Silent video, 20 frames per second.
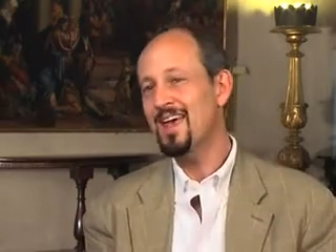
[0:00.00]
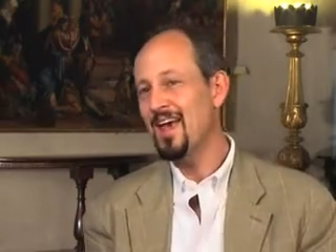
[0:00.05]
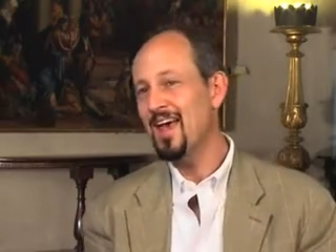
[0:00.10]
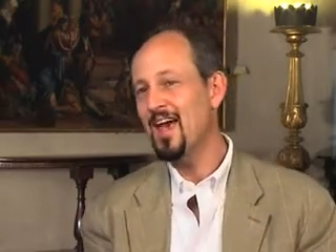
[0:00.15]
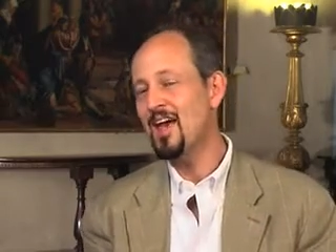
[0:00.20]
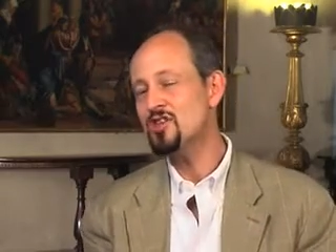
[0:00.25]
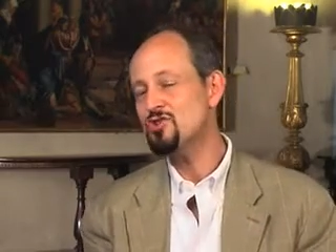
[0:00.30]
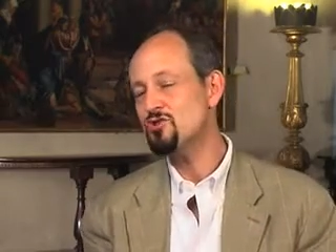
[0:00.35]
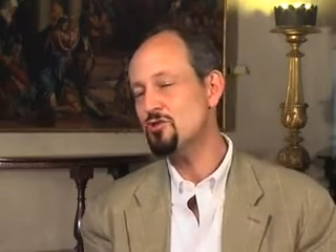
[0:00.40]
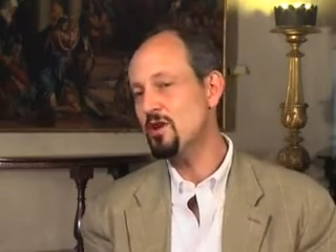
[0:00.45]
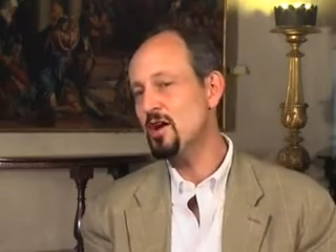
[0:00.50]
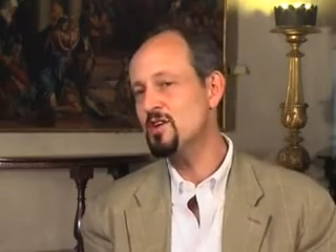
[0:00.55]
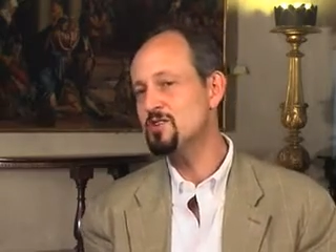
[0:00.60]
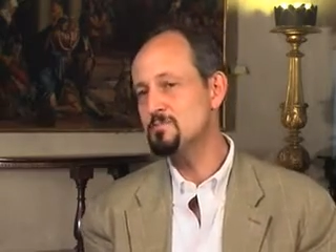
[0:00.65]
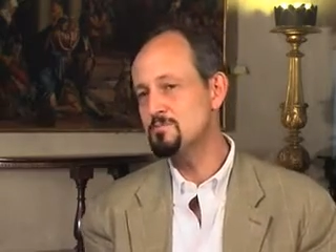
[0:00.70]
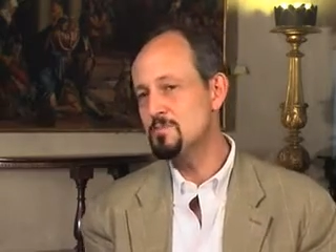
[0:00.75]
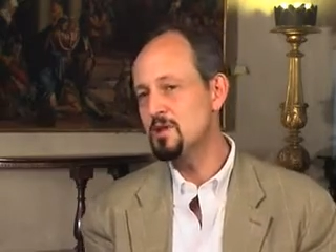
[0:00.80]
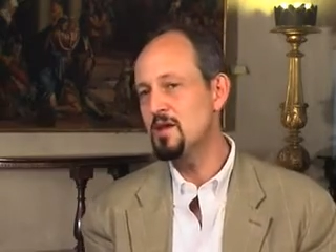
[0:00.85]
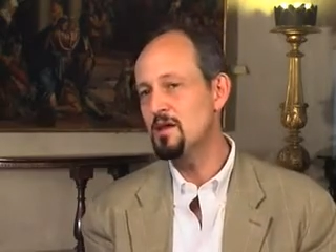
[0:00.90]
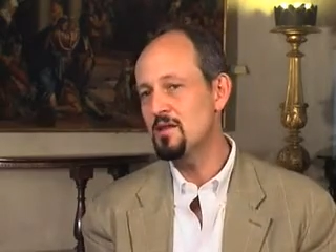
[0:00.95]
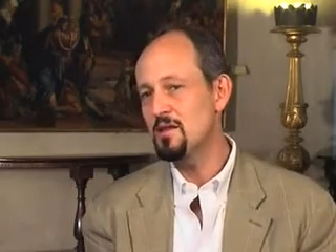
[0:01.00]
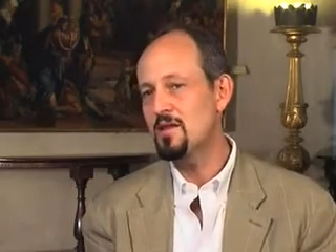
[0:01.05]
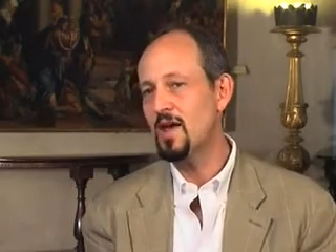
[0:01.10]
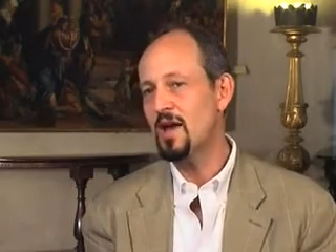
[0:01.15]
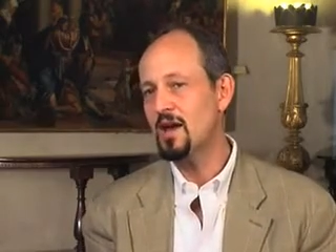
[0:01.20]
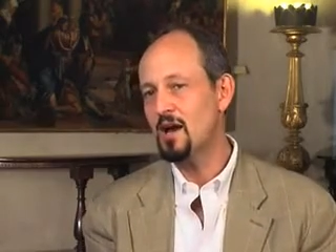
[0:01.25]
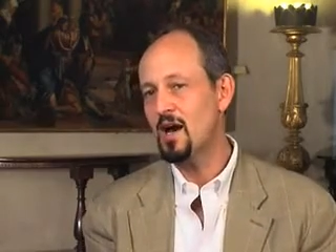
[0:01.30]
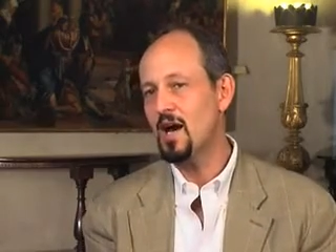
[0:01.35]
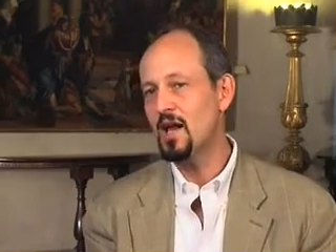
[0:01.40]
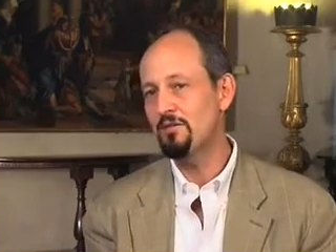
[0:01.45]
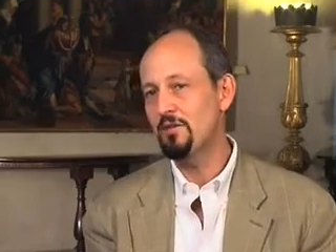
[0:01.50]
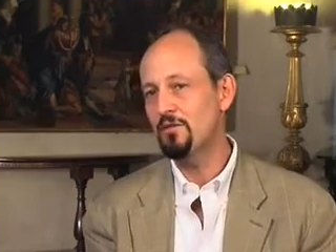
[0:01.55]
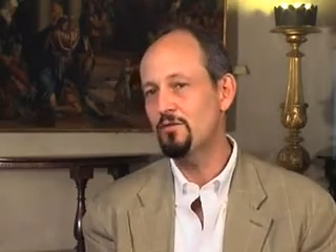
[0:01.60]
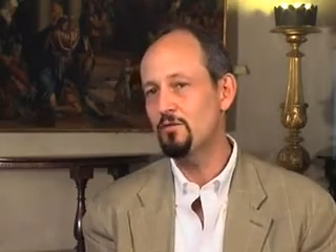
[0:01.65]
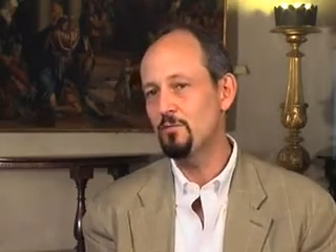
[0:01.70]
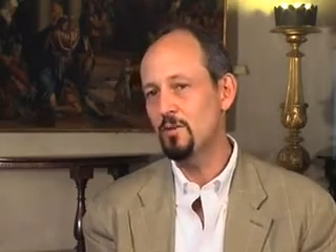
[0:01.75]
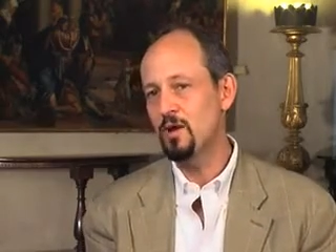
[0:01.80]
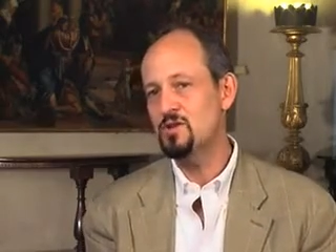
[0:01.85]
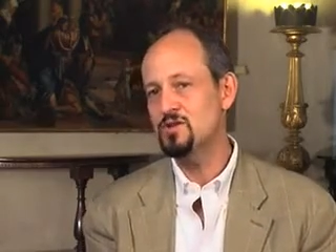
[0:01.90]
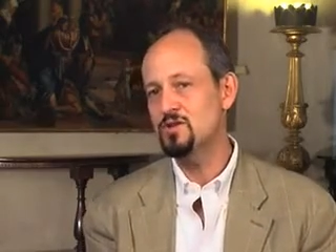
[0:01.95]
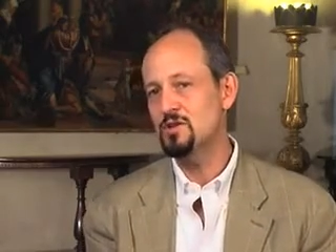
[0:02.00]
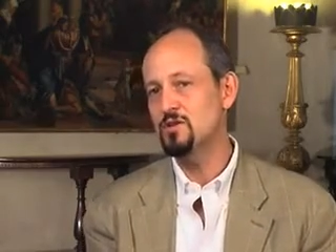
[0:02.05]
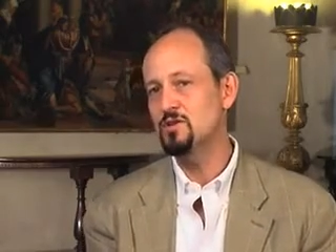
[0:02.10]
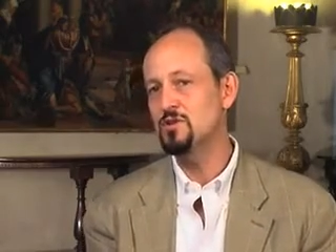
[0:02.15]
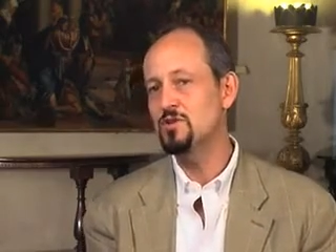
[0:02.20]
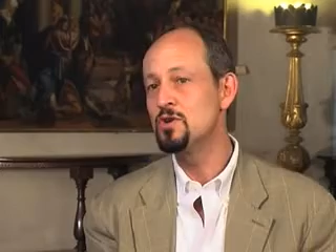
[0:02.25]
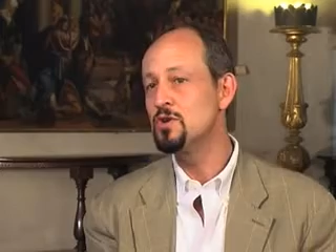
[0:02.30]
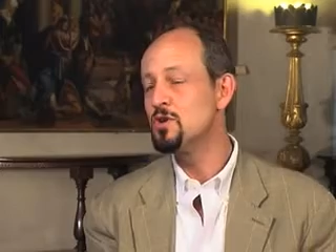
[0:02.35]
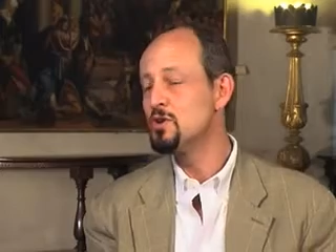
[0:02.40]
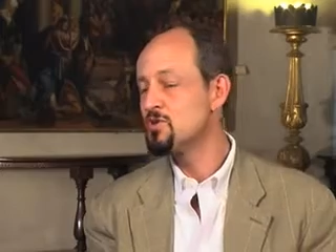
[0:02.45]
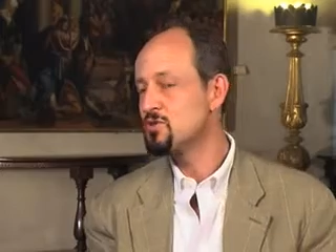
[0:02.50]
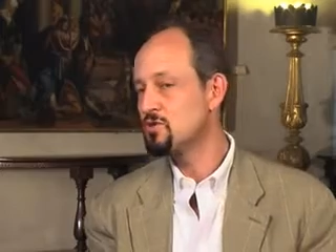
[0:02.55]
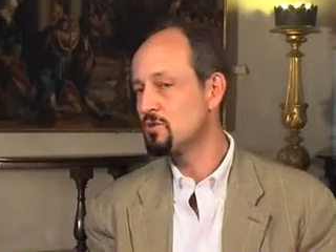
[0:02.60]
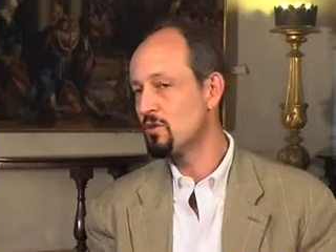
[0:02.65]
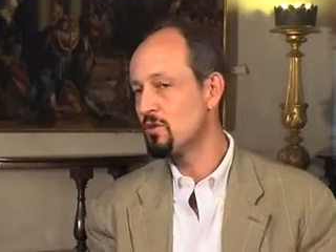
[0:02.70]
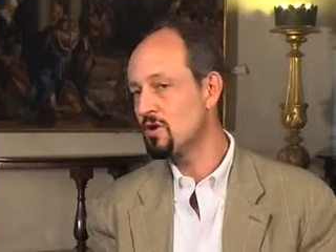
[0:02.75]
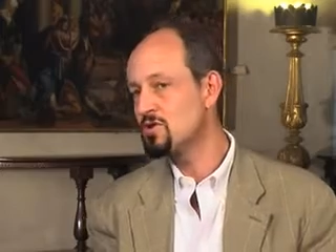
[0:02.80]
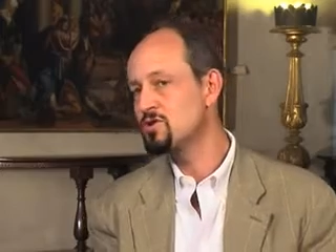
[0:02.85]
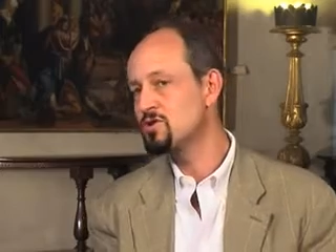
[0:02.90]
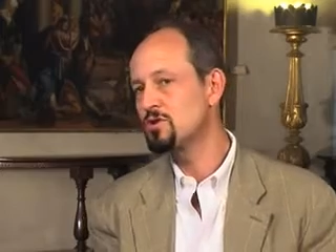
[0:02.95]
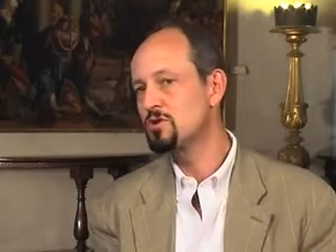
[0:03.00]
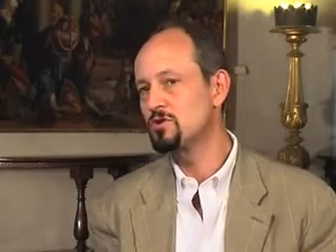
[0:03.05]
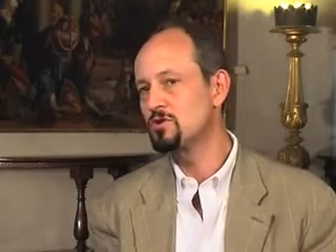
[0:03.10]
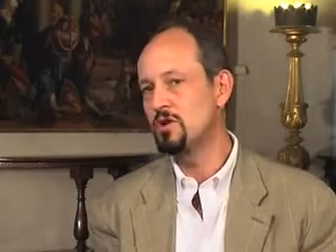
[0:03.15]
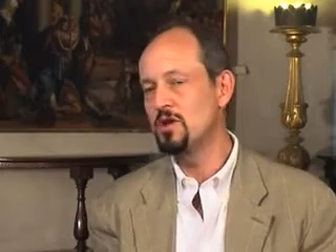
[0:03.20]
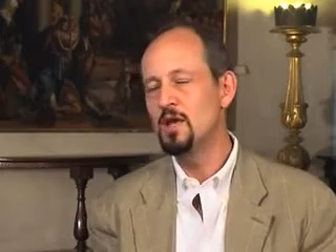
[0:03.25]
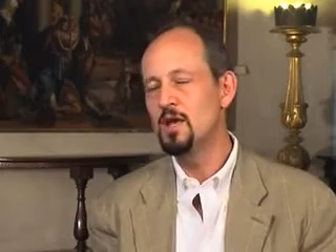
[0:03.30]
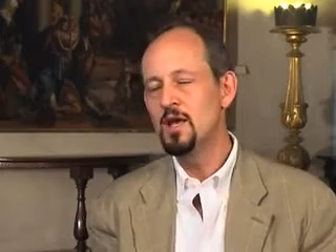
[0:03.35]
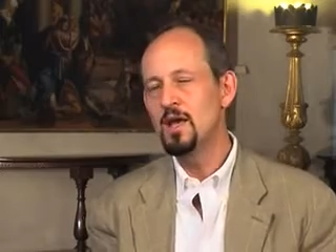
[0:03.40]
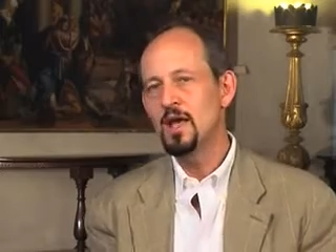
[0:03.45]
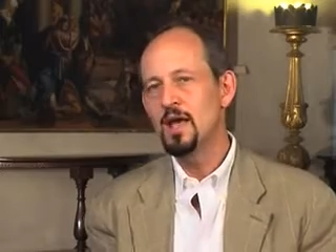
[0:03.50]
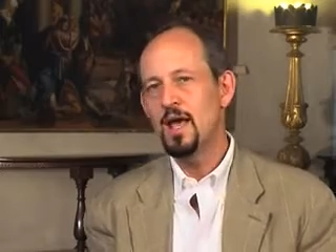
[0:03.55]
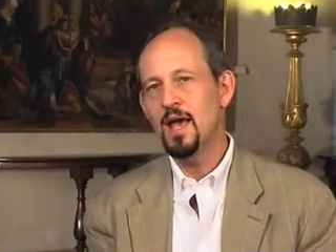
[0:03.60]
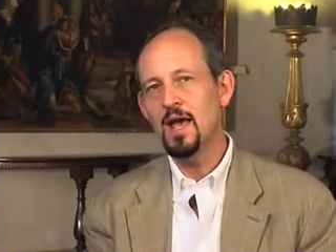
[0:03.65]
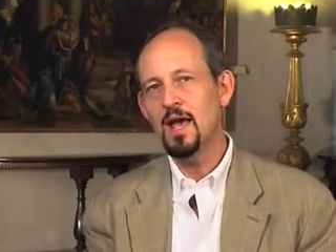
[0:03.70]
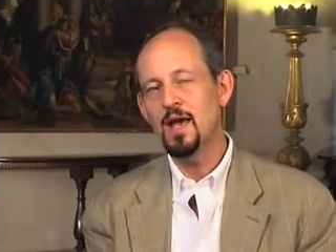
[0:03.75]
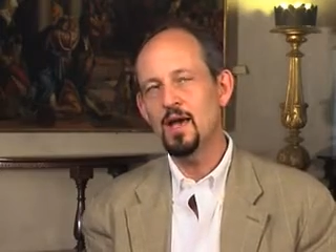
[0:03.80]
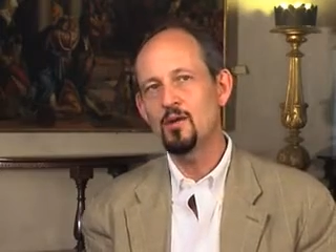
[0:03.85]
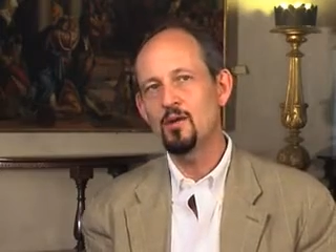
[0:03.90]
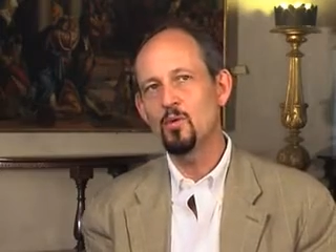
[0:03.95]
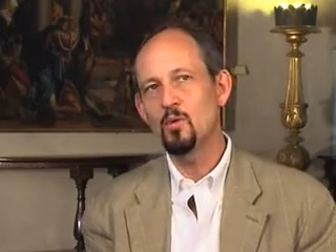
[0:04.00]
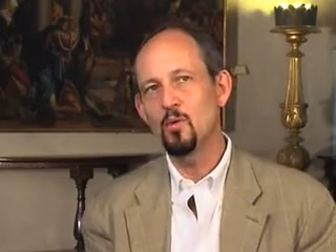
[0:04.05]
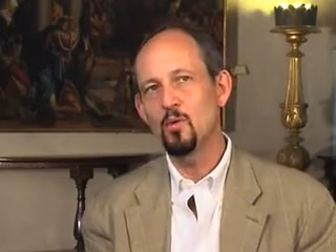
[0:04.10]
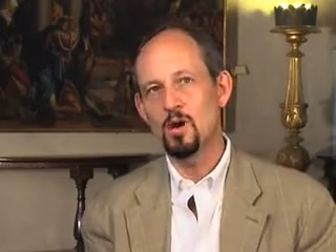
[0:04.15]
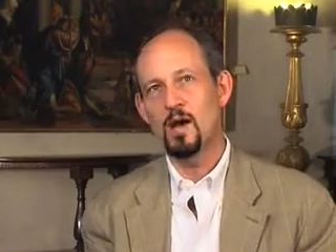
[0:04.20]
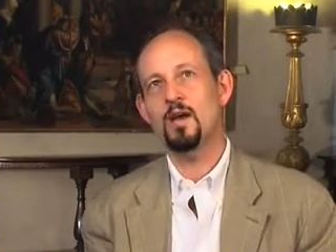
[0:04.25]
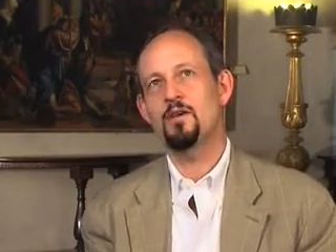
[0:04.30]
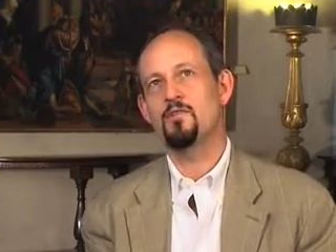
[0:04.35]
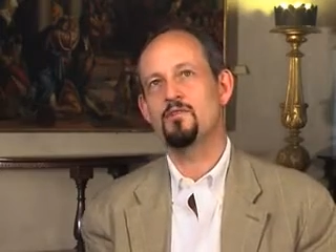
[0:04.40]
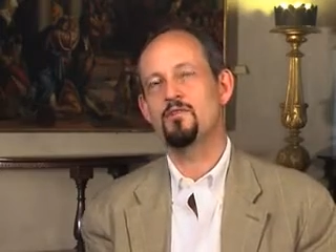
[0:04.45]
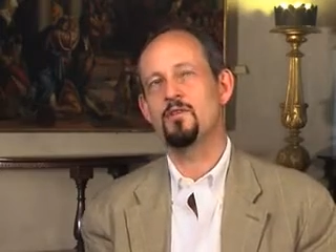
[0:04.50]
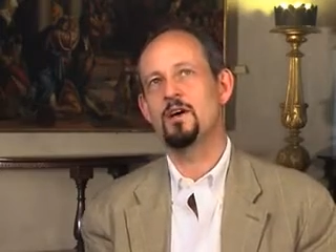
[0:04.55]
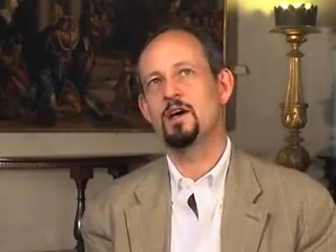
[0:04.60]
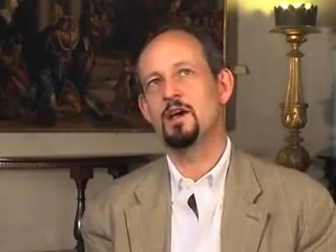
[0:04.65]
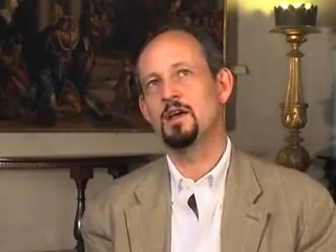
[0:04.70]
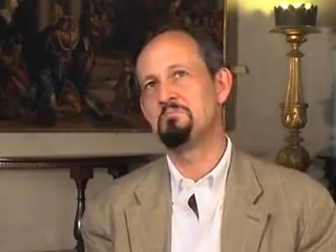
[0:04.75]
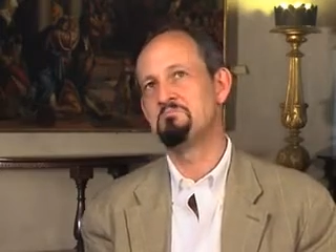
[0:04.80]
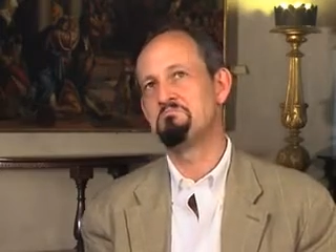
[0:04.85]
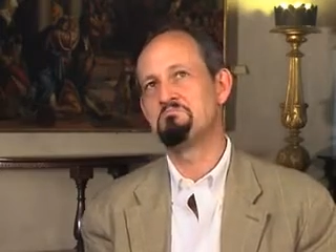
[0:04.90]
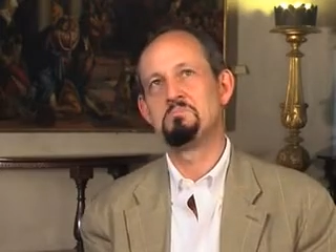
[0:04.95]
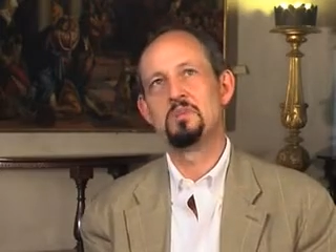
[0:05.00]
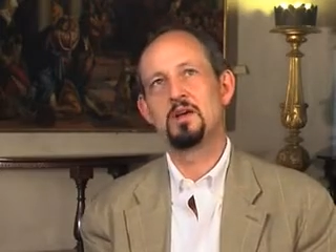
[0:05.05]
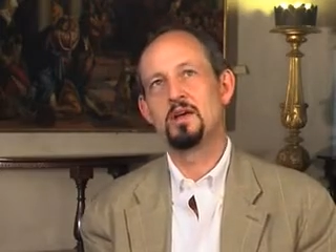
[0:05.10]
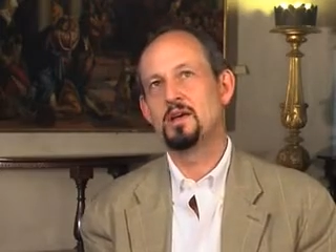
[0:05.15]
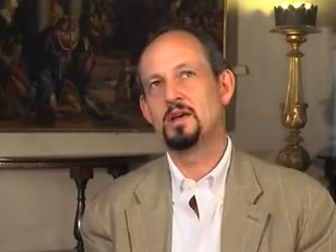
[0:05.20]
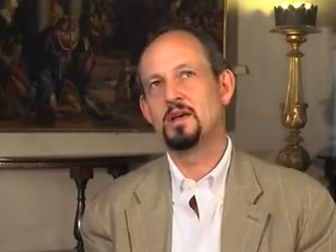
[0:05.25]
can't transmit that kind of information to our children. And what I find